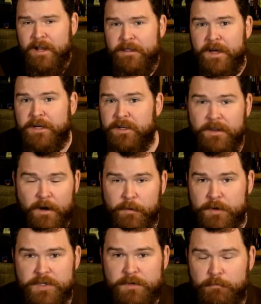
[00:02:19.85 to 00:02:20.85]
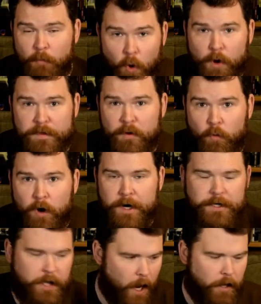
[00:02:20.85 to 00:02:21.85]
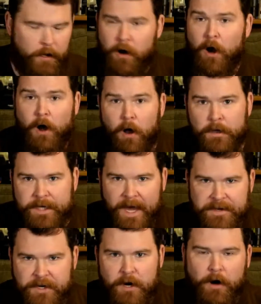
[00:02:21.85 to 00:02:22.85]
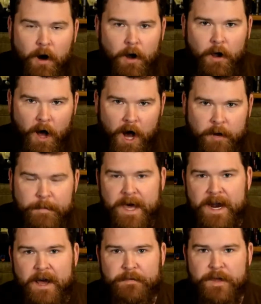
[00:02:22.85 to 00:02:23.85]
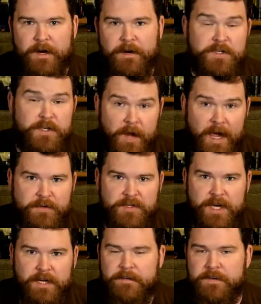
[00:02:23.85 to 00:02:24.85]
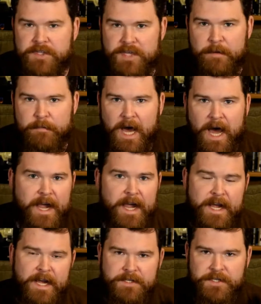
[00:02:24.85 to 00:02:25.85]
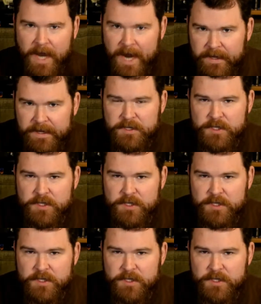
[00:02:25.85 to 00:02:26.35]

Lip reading: that there was more than one Carter Hall, Qatar Hall Hawkman out there, and so now suddenly the same guy is an alien